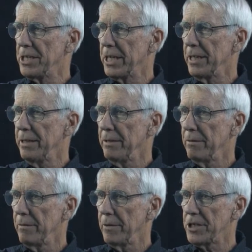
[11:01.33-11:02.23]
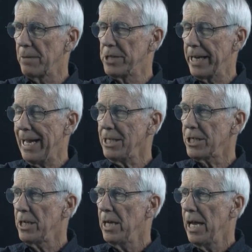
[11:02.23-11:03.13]
is in subset
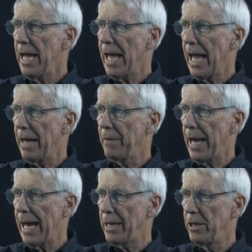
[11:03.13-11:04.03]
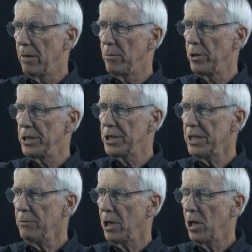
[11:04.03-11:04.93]
S and that number is
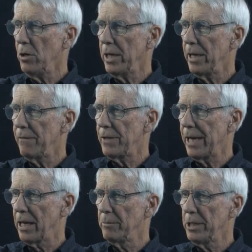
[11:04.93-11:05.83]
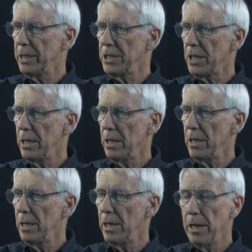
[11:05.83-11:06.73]
0 if the element is
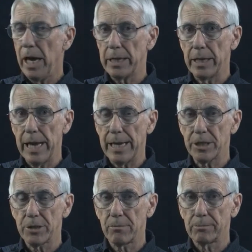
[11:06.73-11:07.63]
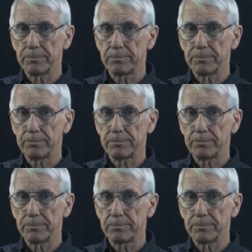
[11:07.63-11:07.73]
not in S.